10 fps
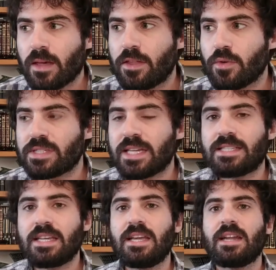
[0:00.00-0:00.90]
there was a
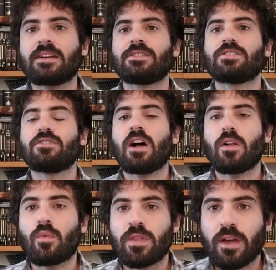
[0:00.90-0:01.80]
city in Eretz
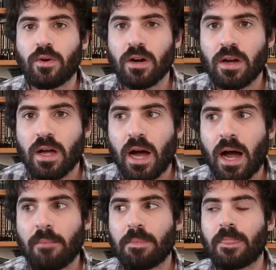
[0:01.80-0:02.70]
Yisrael where there were,
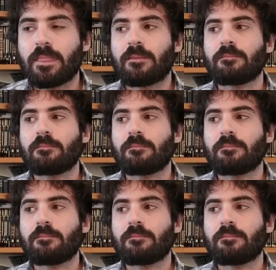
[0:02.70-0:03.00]
um,